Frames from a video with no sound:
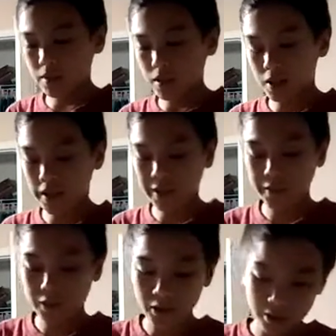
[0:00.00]
I have
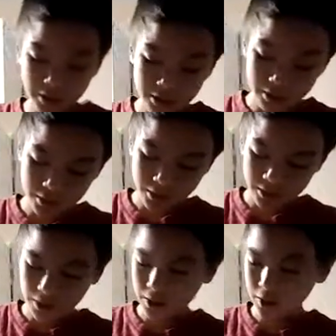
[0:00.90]
a Yu-Gi-Oh
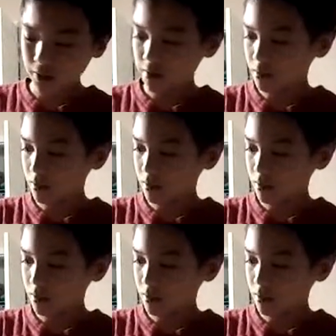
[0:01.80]
card in here.